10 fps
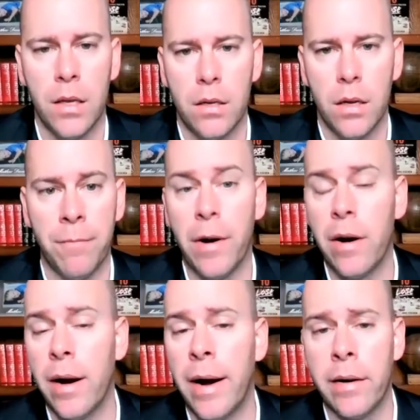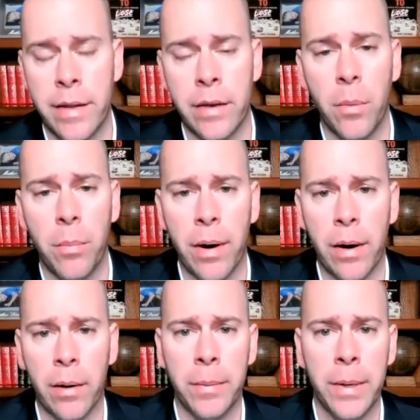I'm very high on Kendall
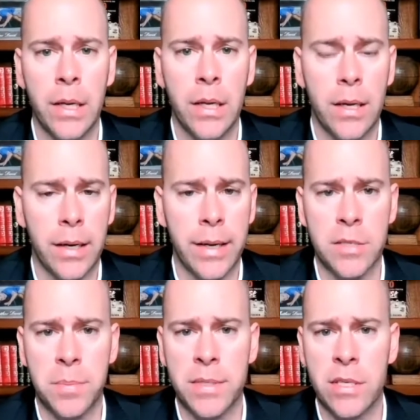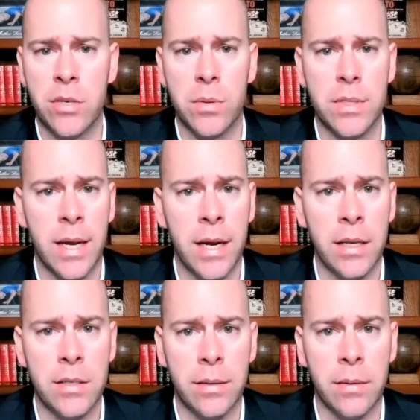Brown. He has positional
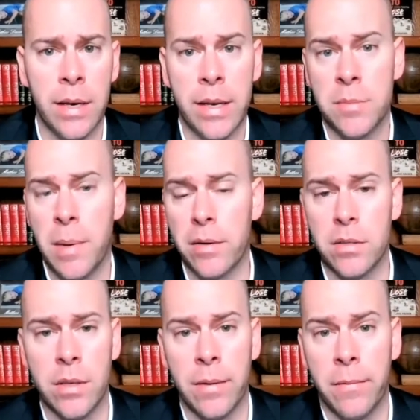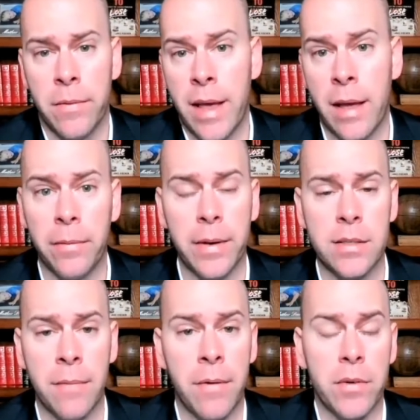size, and he's about as good of an athlete as
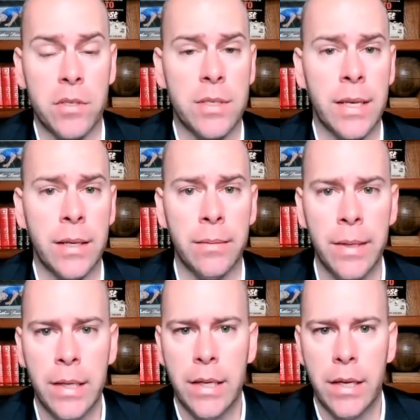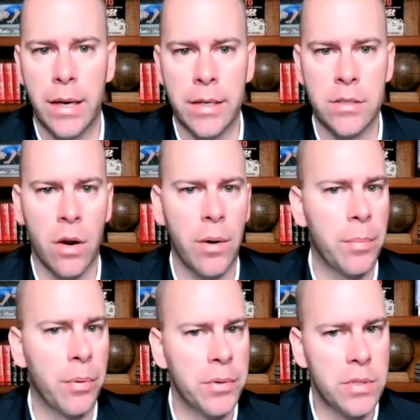I've ever seen. He's already
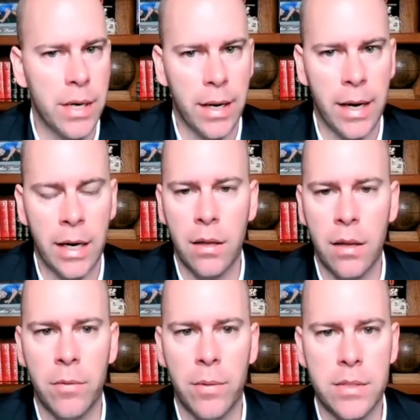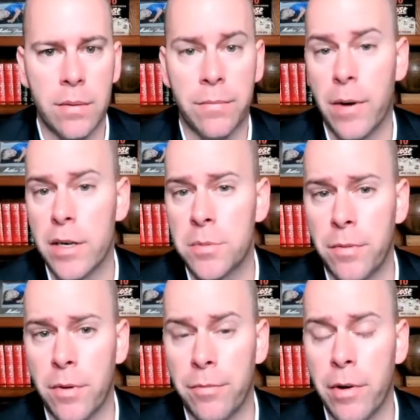producing at a high level as a freshman
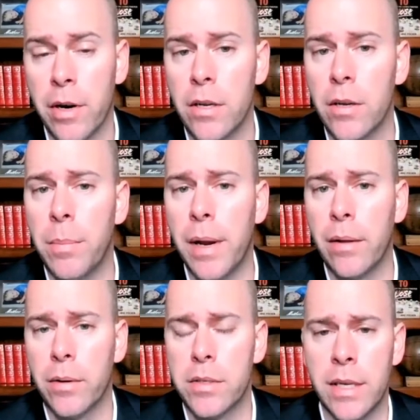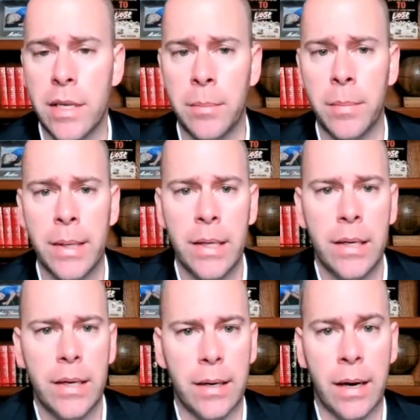for a very good Baylor team.
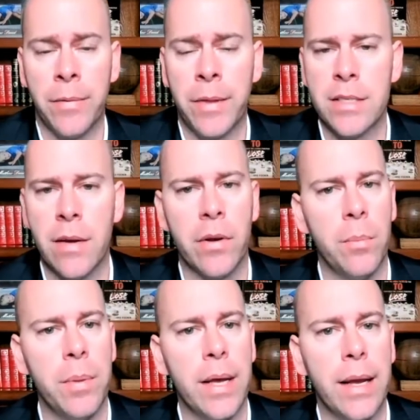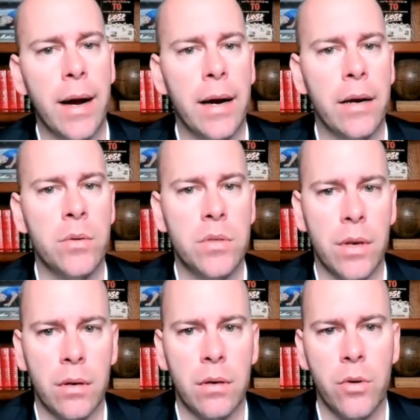I don't think he's ever going to be a guy who's going
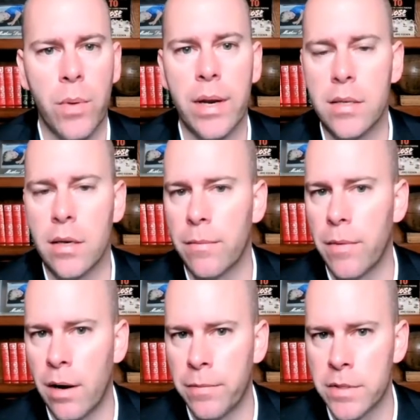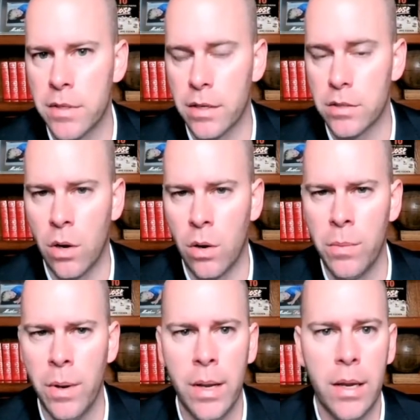to create a ton of offense on his
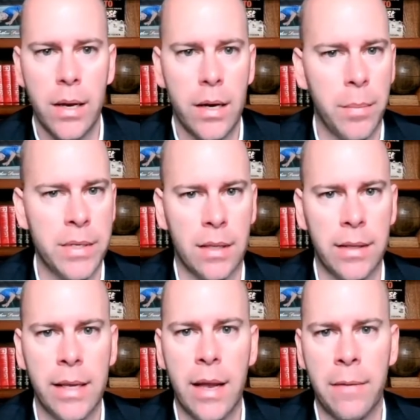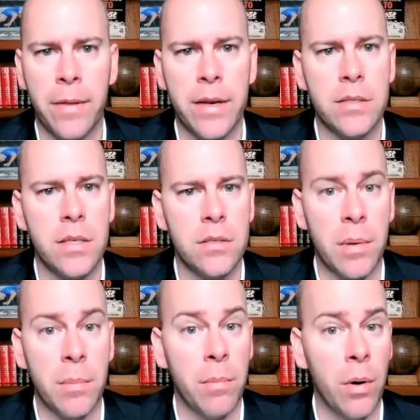own, but his elite athleticism
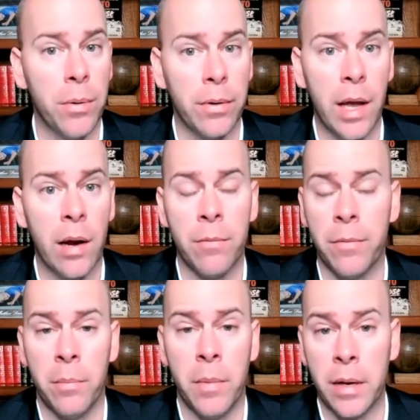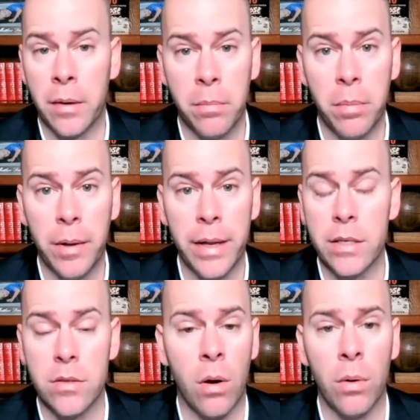and motor allow him to make
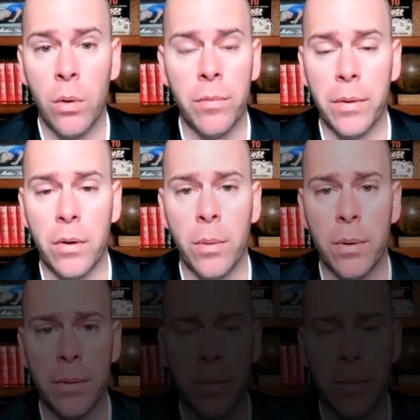plays all over the court.